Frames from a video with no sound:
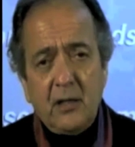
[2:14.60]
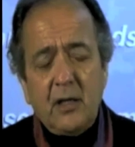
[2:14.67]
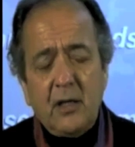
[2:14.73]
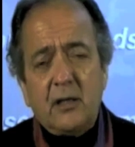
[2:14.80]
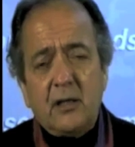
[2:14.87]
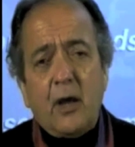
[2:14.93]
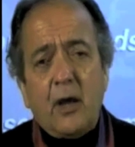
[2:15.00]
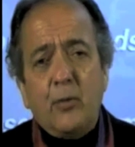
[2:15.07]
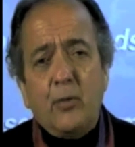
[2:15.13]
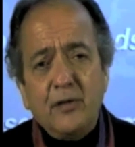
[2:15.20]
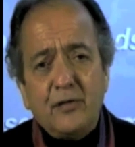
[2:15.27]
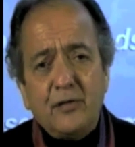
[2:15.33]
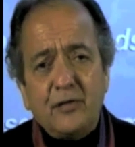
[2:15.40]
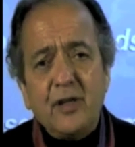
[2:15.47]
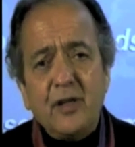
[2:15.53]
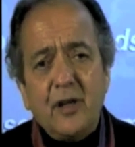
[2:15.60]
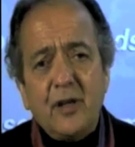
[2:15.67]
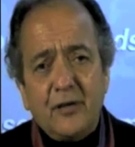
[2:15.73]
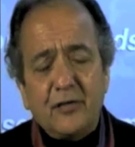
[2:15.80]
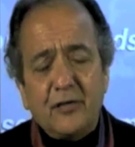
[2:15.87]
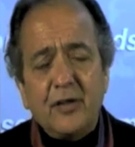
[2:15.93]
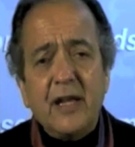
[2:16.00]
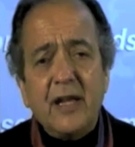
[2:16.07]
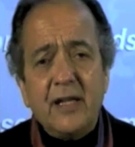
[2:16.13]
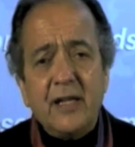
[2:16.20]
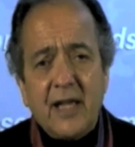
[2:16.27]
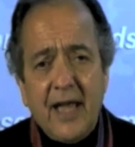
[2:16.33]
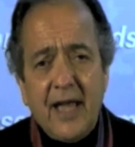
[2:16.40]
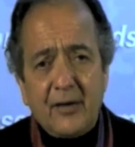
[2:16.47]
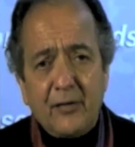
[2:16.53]
that we see us getting
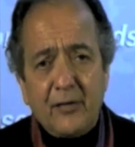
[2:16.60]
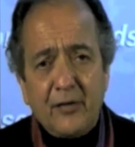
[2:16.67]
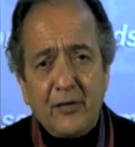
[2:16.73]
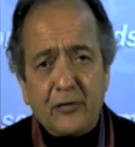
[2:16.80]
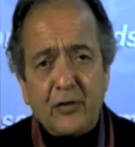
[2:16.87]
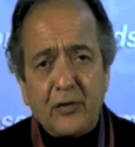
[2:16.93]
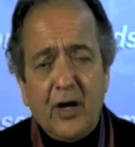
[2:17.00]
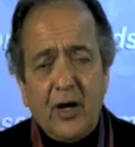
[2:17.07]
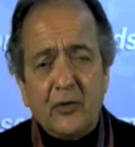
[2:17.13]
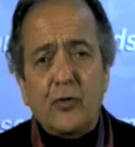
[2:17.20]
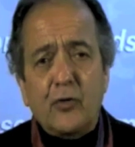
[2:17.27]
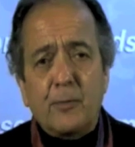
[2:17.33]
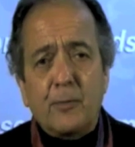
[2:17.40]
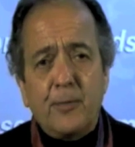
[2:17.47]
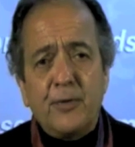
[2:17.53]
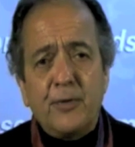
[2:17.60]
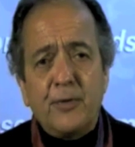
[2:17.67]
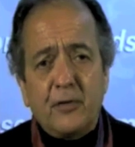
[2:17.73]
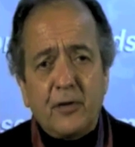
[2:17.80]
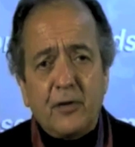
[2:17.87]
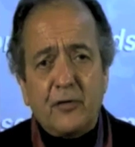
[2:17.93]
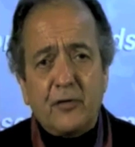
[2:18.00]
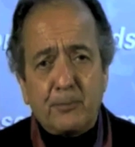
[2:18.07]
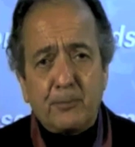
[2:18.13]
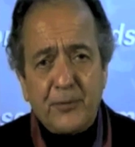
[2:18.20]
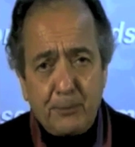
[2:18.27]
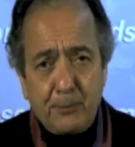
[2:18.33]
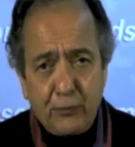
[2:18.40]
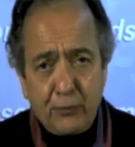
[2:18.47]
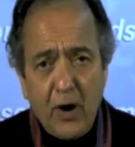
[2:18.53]
out of this entre- this the
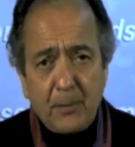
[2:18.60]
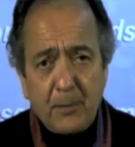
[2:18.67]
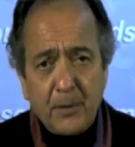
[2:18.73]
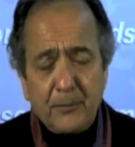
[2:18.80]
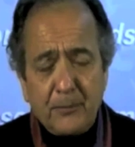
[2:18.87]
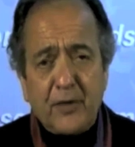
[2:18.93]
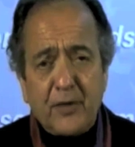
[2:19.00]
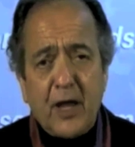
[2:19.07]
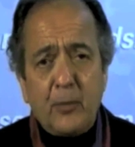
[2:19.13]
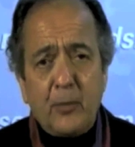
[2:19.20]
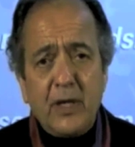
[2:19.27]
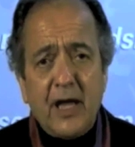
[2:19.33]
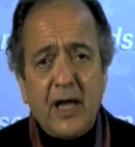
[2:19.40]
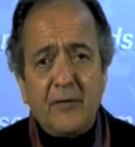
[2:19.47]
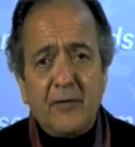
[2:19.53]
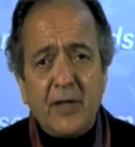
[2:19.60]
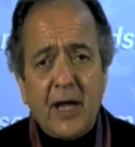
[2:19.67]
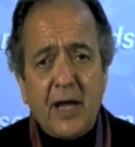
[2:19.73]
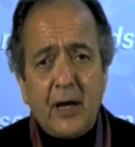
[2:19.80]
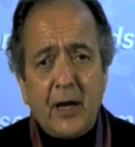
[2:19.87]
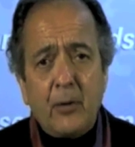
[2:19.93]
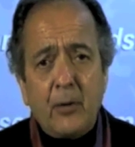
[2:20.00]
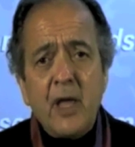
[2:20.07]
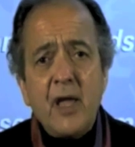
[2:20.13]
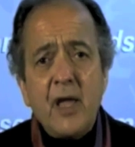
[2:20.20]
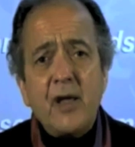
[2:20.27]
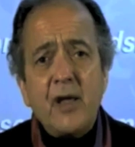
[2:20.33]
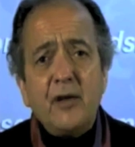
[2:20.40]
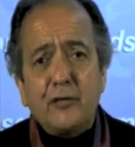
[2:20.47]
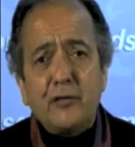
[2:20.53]
problems that we have now
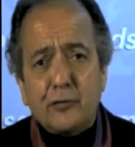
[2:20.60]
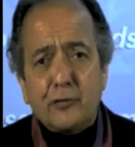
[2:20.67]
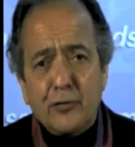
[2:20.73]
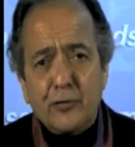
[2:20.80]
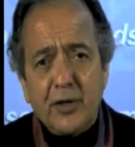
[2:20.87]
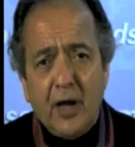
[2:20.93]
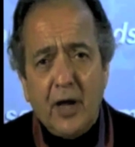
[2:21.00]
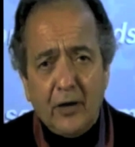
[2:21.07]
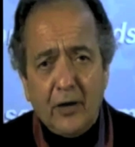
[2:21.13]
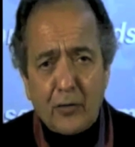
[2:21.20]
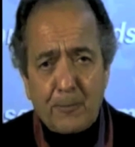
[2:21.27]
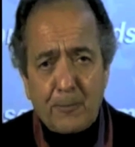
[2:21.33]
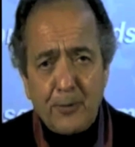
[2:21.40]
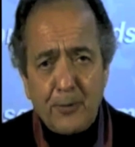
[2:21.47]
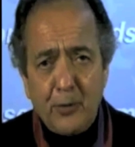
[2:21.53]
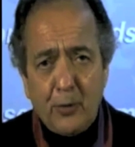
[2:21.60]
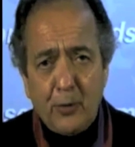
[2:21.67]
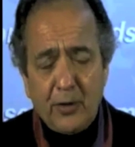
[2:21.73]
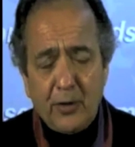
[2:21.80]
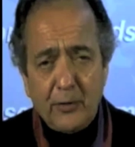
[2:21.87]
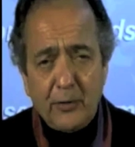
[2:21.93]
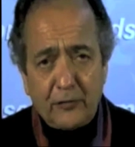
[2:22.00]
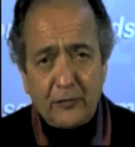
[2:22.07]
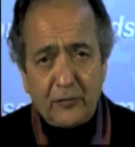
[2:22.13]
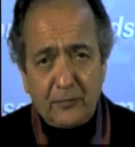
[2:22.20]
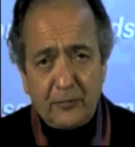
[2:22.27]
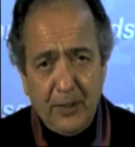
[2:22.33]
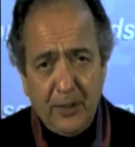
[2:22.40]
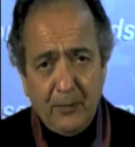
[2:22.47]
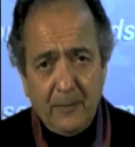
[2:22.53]
is through the entrepreneurial
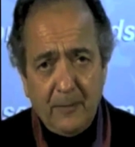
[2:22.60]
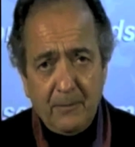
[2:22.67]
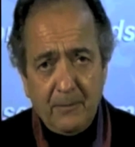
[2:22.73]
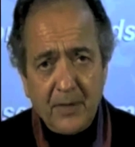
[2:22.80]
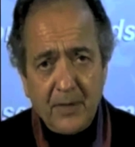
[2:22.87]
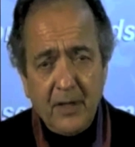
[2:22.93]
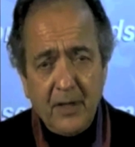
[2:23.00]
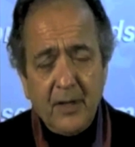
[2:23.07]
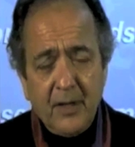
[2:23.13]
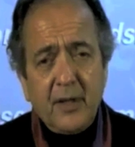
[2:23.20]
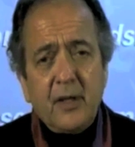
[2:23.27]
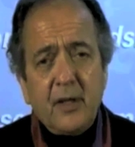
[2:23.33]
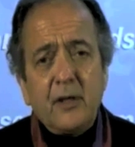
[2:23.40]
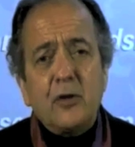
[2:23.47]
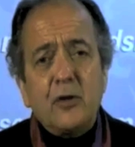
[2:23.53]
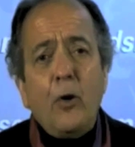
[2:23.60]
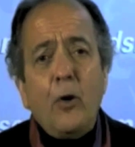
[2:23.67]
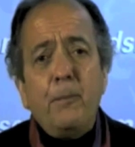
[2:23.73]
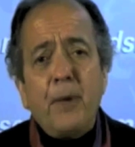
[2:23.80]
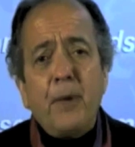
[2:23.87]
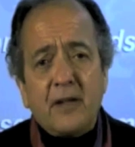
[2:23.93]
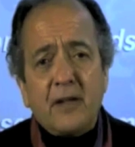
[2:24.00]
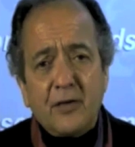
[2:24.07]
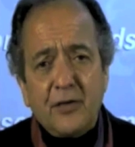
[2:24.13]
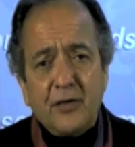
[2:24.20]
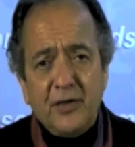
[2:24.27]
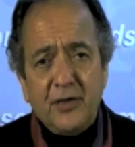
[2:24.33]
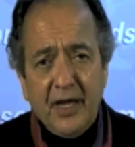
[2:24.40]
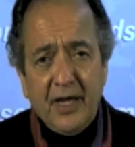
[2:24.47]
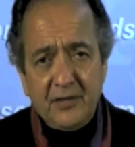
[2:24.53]
spirit. Go back to the
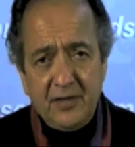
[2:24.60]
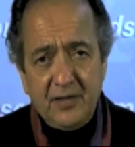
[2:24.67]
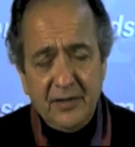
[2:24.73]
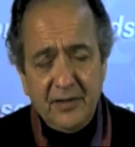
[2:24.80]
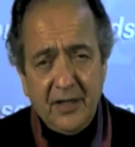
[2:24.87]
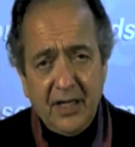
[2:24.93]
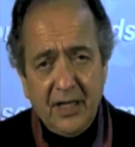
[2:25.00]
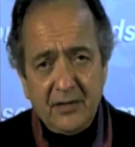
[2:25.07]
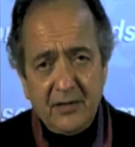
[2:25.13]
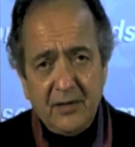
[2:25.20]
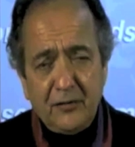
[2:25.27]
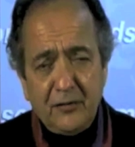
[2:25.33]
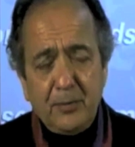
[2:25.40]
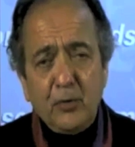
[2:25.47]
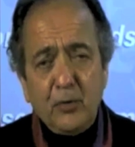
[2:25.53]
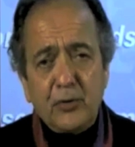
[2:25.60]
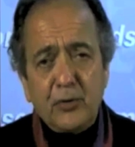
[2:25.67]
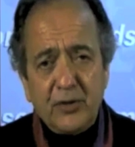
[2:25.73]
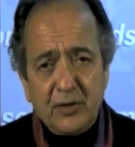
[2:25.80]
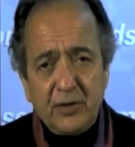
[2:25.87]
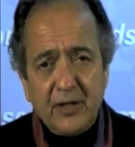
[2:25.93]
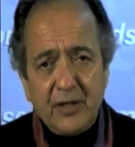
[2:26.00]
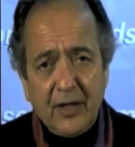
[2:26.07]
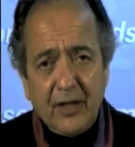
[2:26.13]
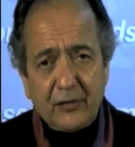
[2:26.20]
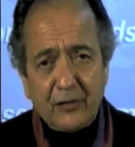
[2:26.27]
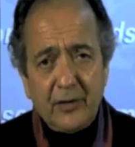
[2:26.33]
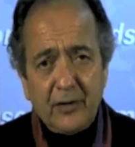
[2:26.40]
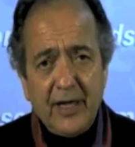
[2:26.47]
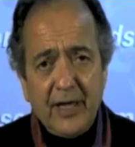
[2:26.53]
1990s. Bill Clinton gets
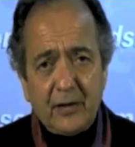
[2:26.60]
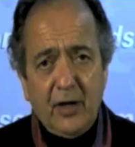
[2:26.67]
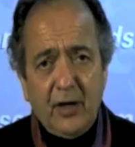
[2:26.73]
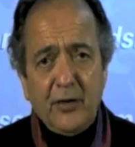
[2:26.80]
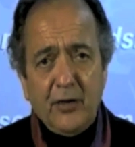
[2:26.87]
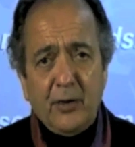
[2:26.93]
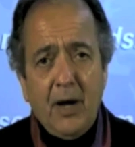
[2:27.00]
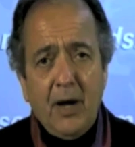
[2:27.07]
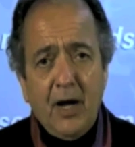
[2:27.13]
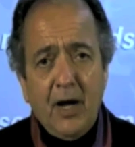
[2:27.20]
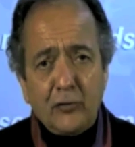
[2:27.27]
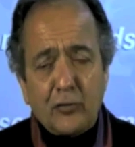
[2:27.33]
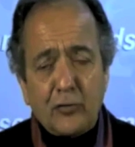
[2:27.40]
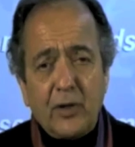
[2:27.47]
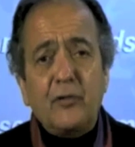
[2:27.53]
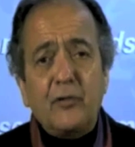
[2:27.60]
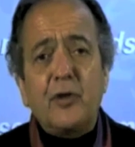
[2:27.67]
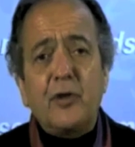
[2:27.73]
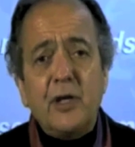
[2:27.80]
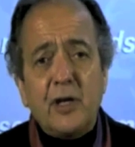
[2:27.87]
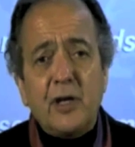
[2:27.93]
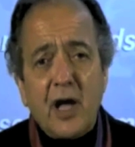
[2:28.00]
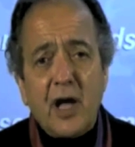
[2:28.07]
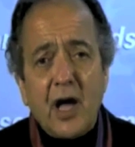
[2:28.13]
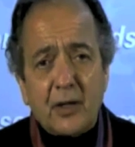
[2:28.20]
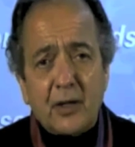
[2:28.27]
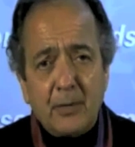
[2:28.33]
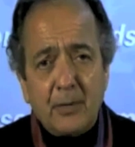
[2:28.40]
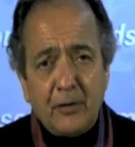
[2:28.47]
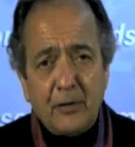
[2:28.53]
elected on the mantra, it's the
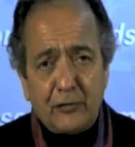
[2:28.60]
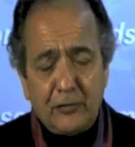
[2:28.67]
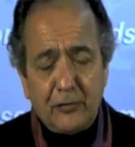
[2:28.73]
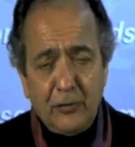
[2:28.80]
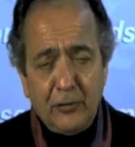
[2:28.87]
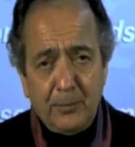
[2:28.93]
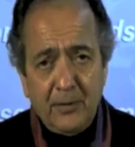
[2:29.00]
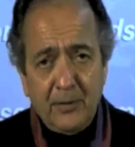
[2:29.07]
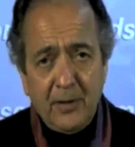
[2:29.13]
economy, stupid.